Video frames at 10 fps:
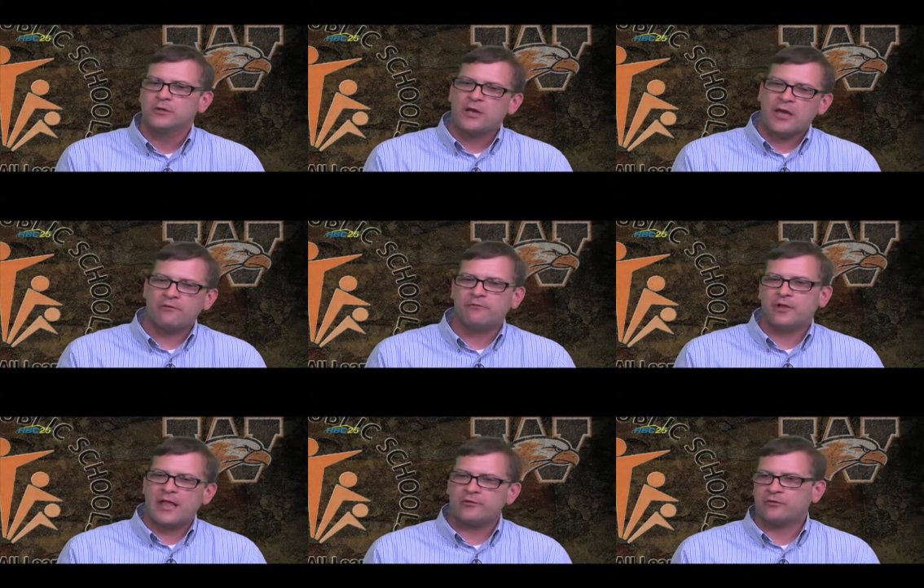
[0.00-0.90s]
have
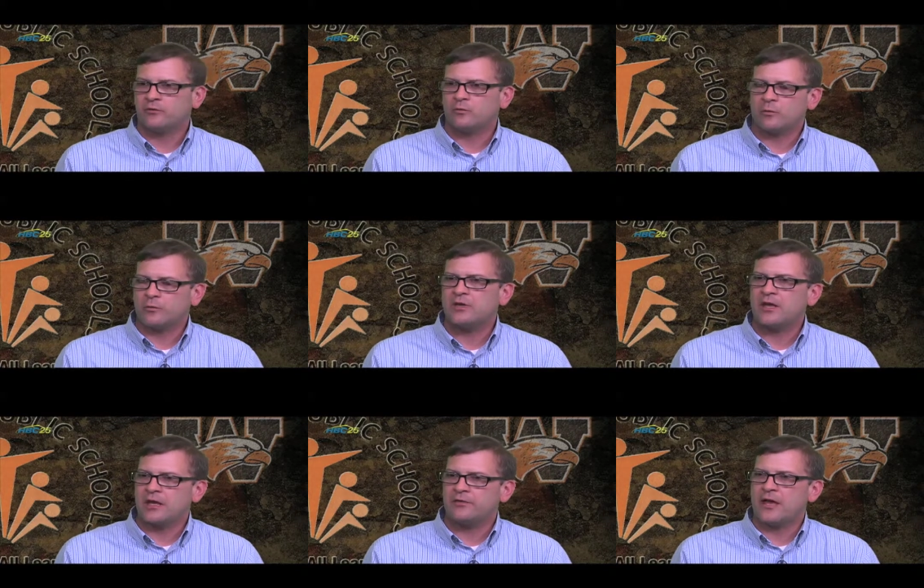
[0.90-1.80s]
classes when we
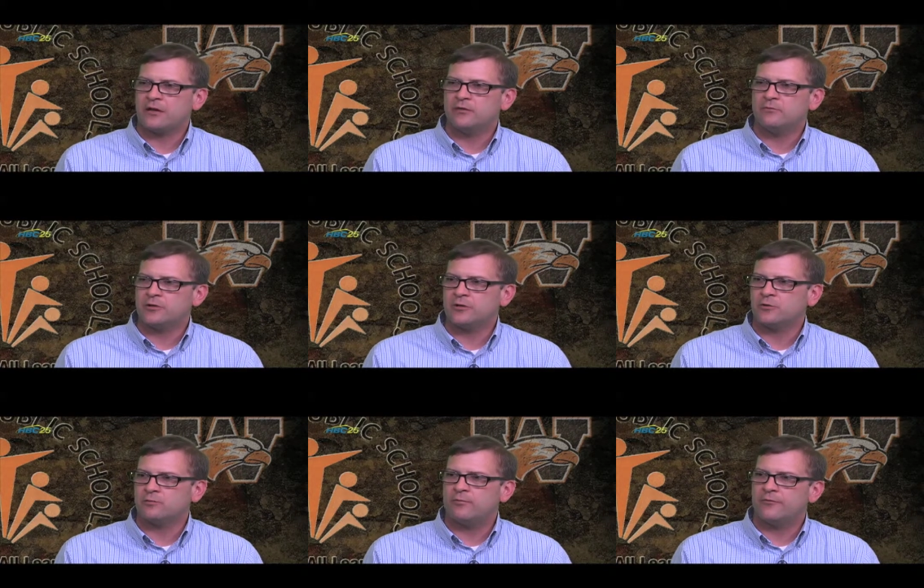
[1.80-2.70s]
can that could, you
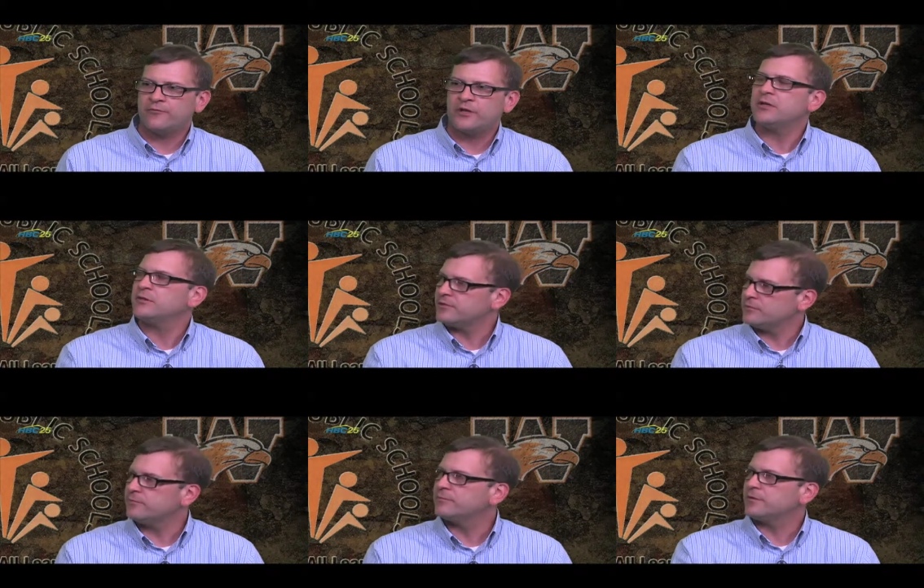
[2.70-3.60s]
know, fit
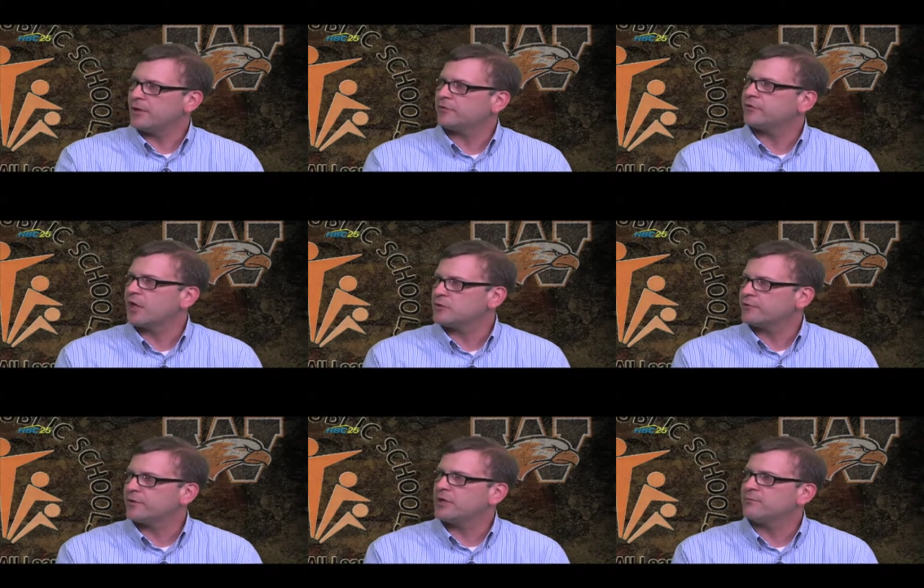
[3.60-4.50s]
into to their schedule
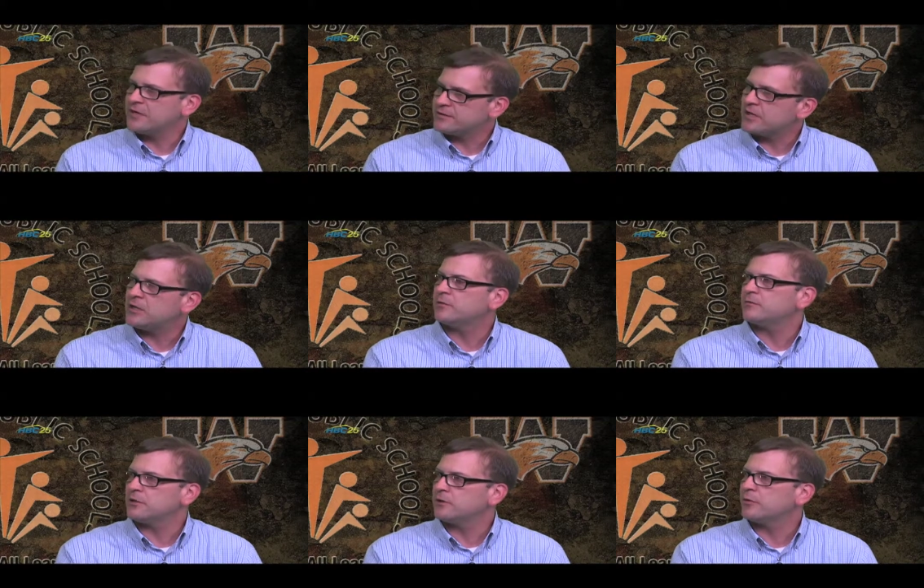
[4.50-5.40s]
so they can
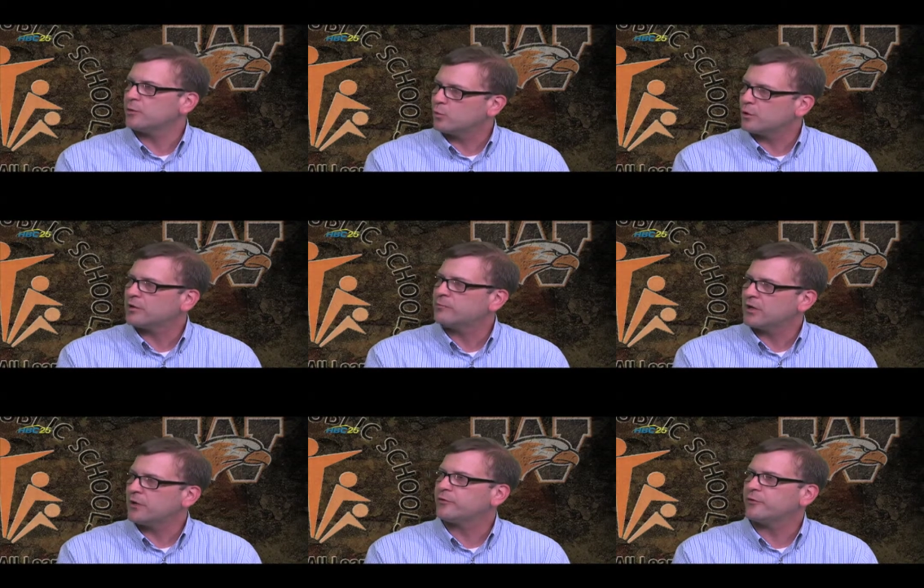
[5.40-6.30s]
maintain, you know, their work,
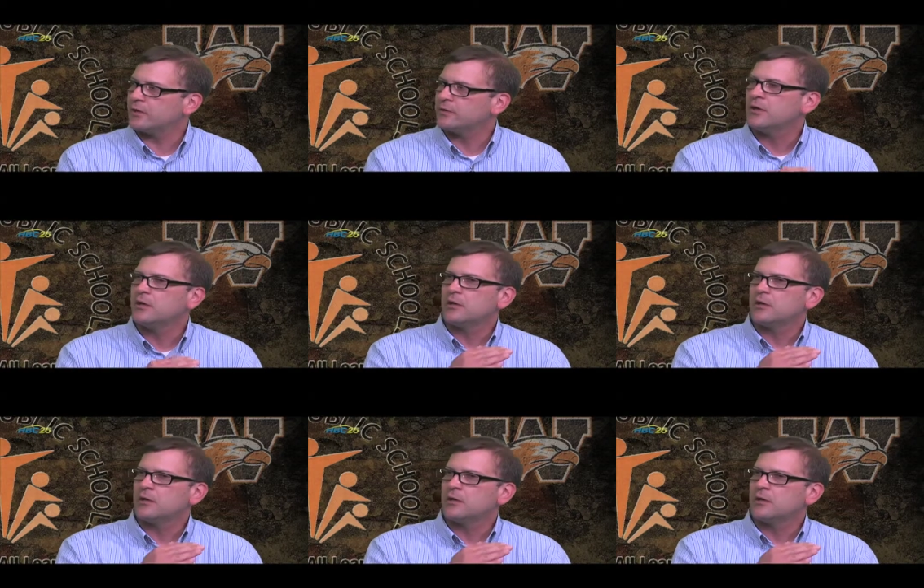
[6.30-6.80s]
but also then